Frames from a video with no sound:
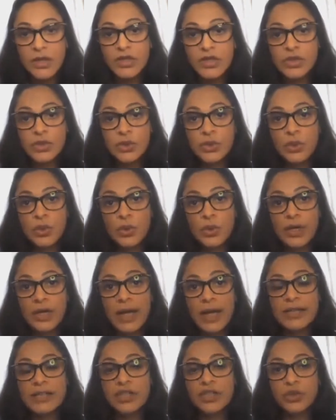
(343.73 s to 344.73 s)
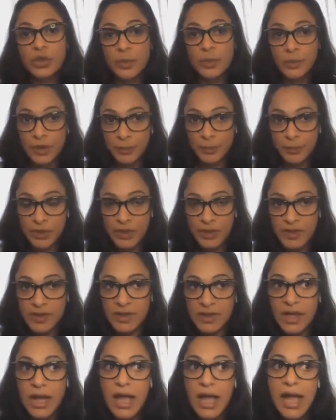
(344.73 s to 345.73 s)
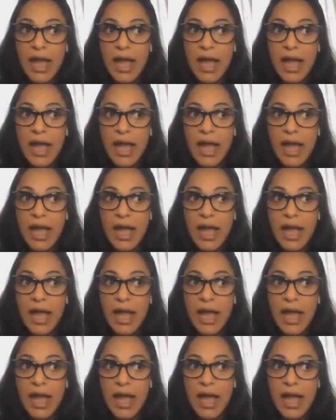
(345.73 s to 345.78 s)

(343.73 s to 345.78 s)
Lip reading: So it has a dual purpose.